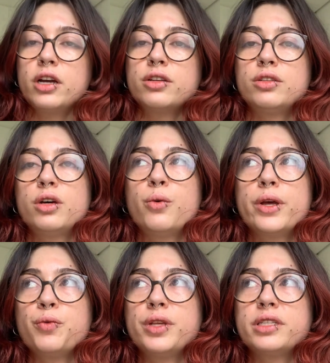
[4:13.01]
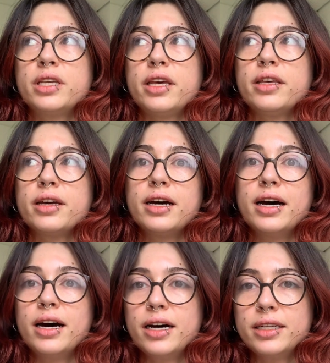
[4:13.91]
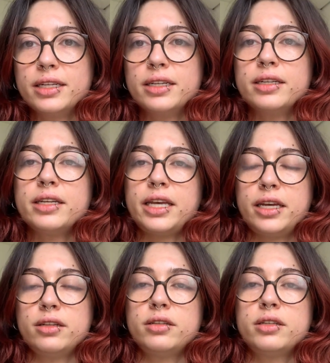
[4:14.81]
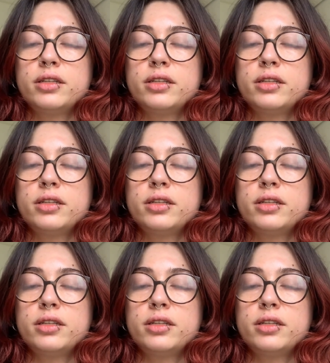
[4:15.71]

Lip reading: So when we say Ana and